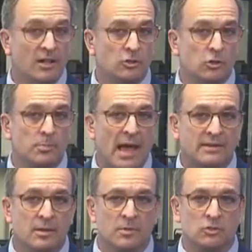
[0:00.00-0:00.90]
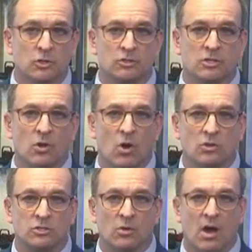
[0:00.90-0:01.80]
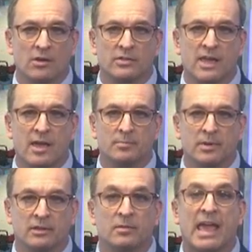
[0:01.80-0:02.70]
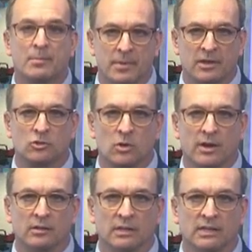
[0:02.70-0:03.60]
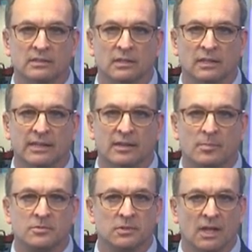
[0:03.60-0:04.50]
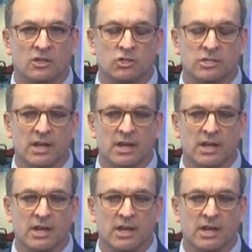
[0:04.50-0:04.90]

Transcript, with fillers: Challenger Pat Timmons Goodson also hot on the campaign trail in the lead up to Election